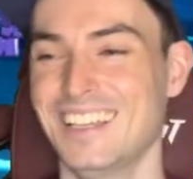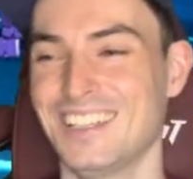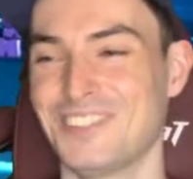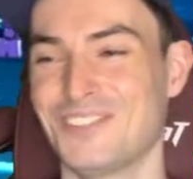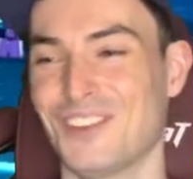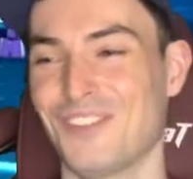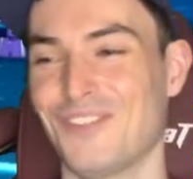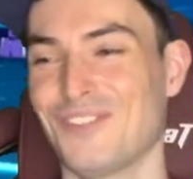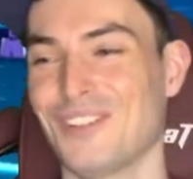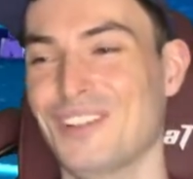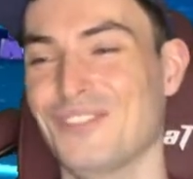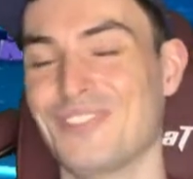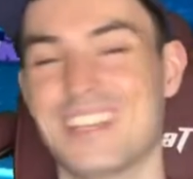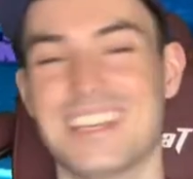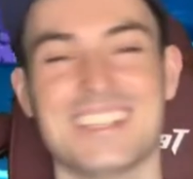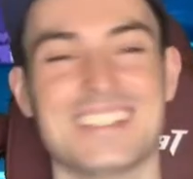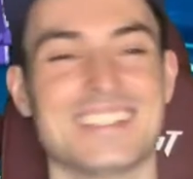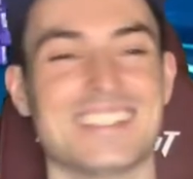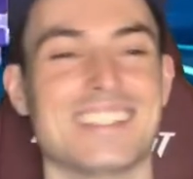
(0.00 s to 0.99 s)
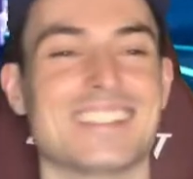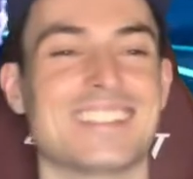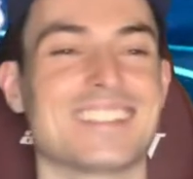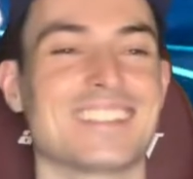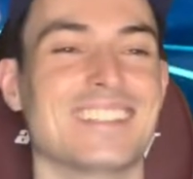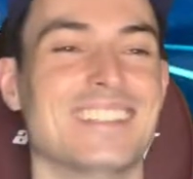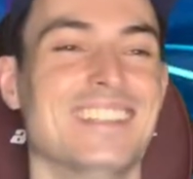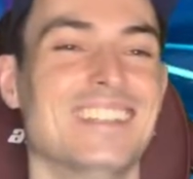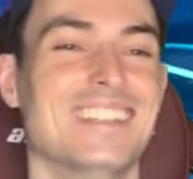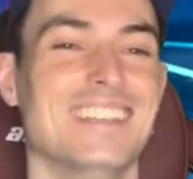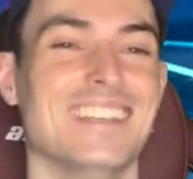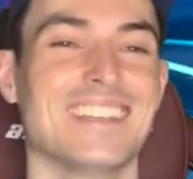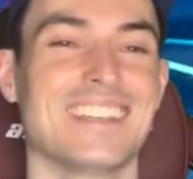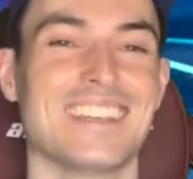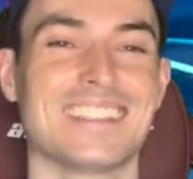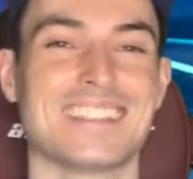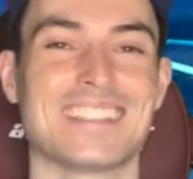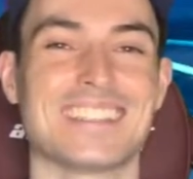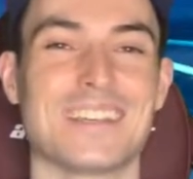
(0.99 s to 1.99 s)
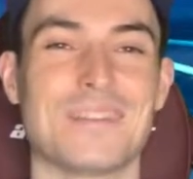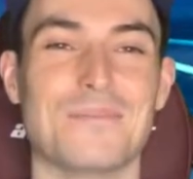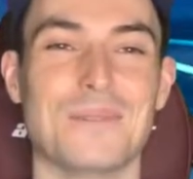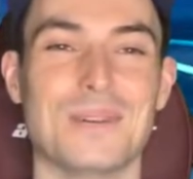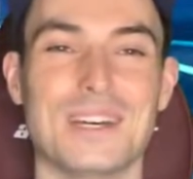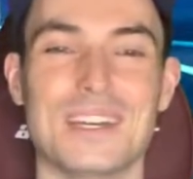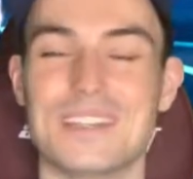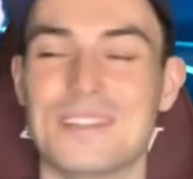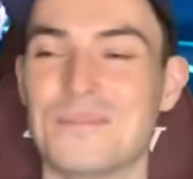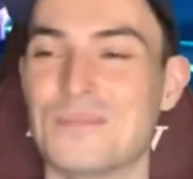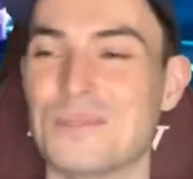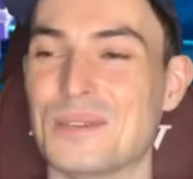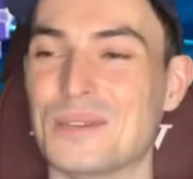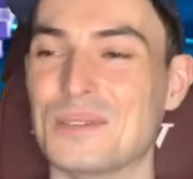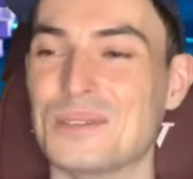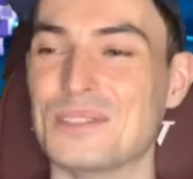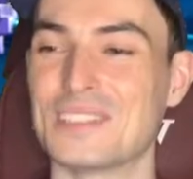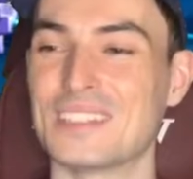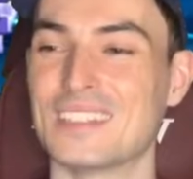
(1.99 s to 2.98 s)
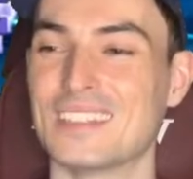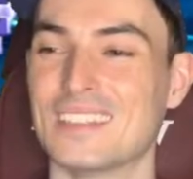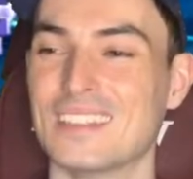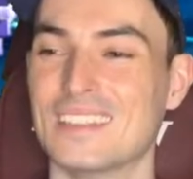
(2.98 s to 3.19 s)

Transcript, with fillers: Drifblim gets its gets its unburden boost,